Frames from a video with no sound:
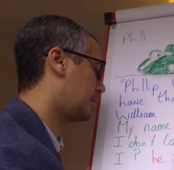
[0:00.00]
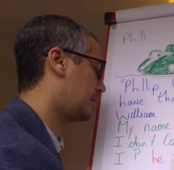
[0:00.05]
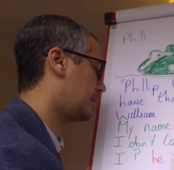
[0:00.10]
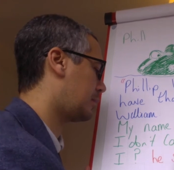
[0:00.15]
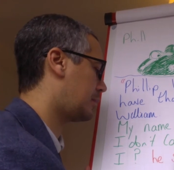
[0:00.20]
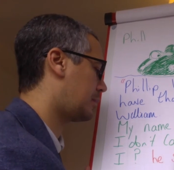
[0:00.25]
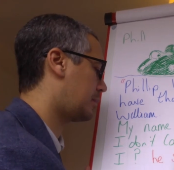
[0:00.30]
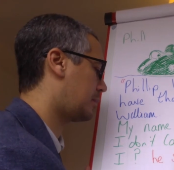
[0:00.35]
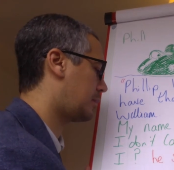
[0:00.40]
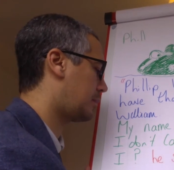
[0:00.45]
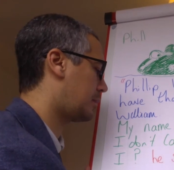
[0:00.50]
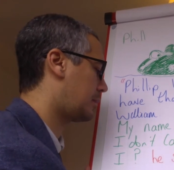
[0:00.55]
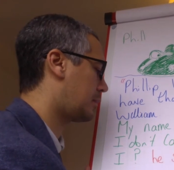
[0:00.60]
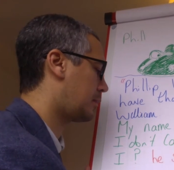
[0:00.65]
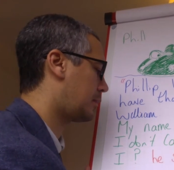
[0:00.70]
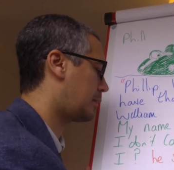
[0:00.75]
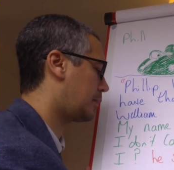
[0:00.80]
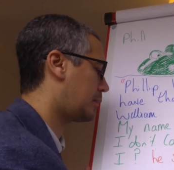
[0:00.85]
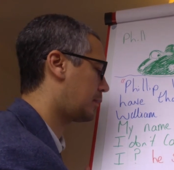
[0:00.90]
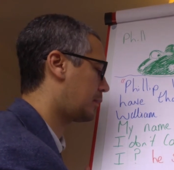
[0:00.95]

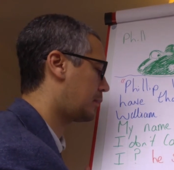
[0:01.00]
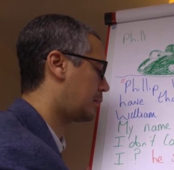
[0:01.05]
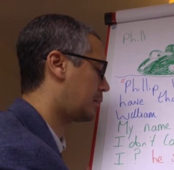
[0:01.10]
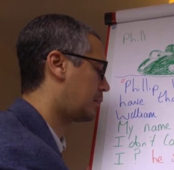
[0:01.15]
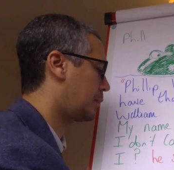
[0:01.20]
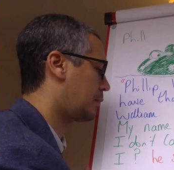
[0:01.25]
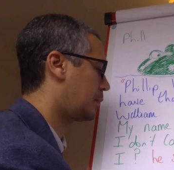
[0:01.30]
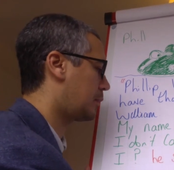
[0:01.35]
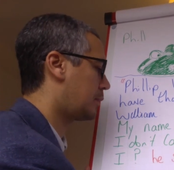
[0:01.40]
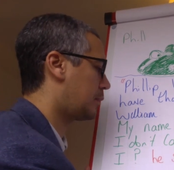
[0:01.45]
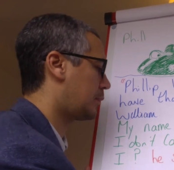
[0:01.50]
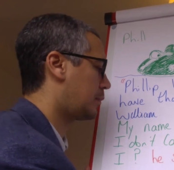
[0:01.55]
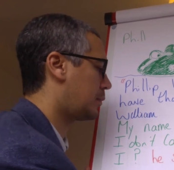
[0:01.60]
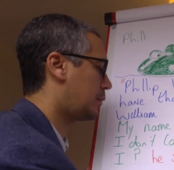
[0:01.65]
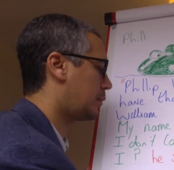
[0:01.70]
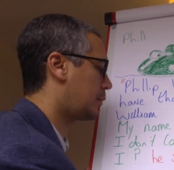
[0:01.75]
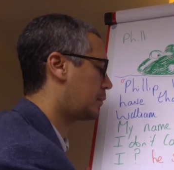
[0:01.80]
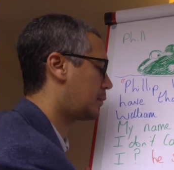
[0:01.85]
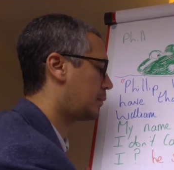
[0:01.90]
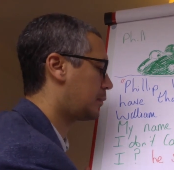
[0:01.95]

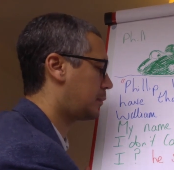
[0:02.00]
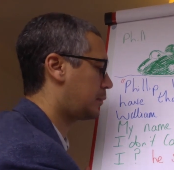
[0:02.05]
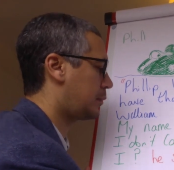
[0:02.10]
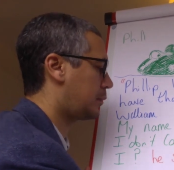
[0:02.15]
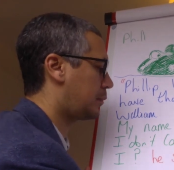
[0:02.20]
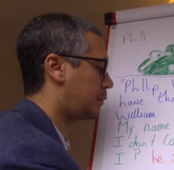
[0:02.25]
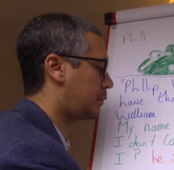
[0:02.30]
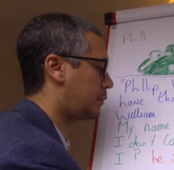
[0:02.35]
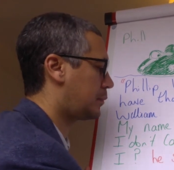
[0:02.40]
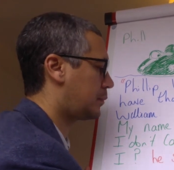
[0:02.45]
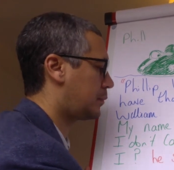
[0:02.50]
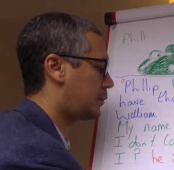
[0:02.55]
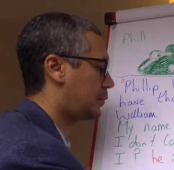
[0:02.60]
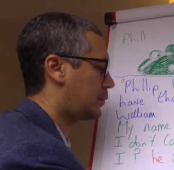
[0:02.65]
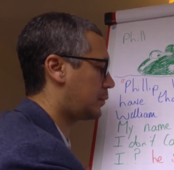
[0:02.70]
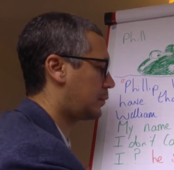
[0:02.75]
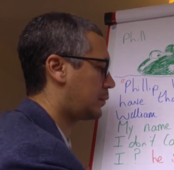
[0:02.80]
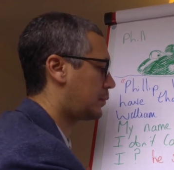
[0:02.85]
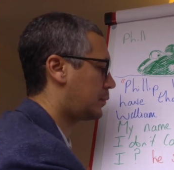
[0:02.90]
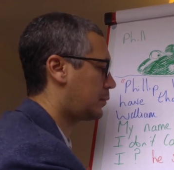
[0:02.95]

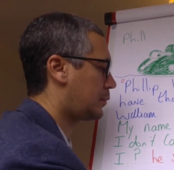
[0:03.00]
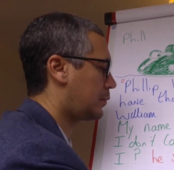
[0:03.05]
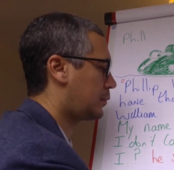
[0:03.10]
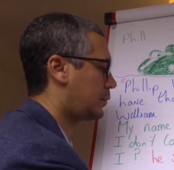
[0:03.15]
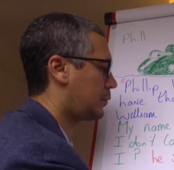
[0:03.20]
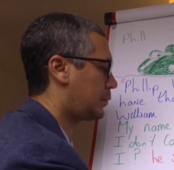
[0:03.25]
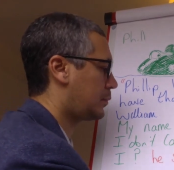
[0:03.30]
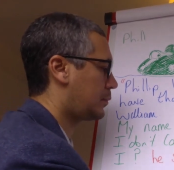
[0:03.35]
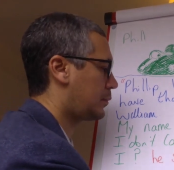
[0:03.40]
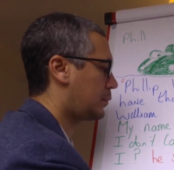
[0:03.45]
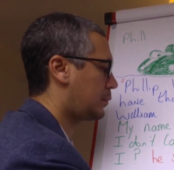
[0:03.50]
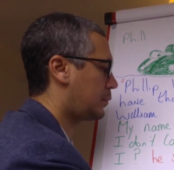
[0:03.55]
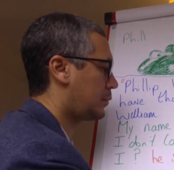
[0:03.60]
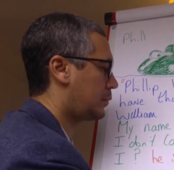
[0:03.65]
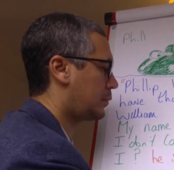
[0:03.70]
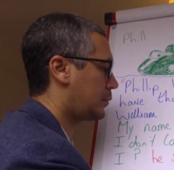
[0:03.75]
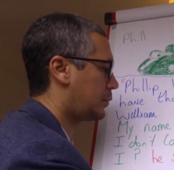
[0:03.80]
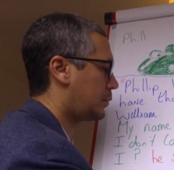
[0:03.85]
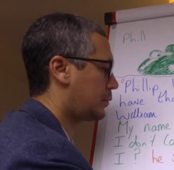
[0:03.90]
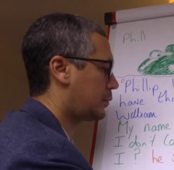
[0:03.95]

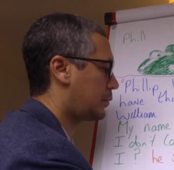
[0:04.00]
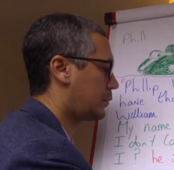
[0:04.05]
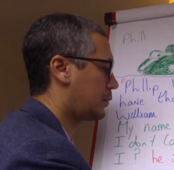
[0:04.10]
(no one is talking)